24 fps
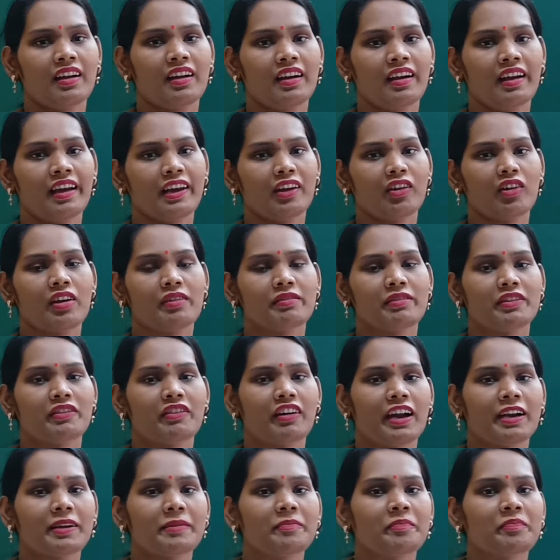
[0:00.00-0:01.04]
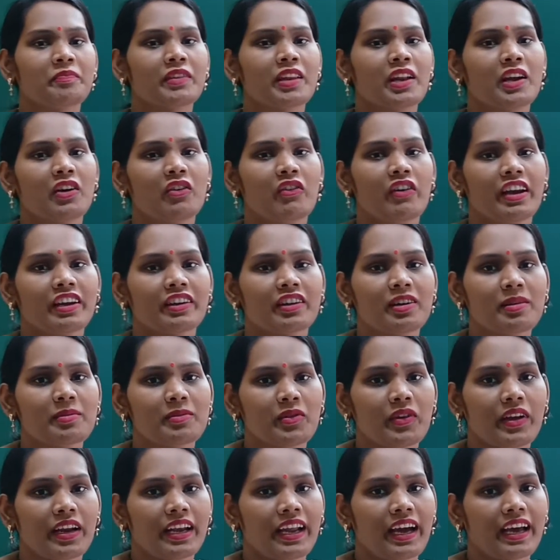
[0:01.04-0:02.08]
Hello everyone, welcome
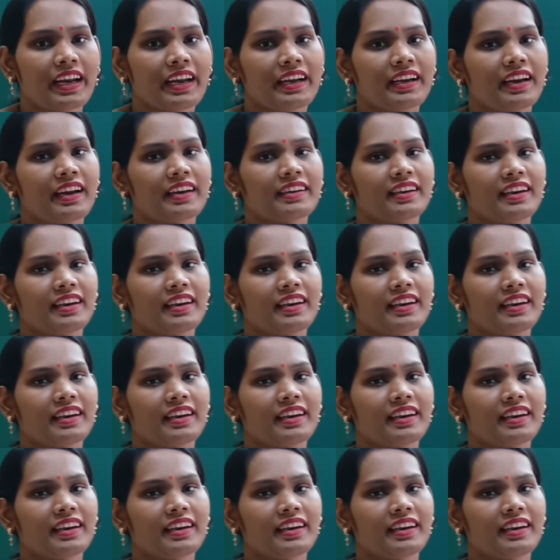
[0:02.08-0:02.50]
to LRNR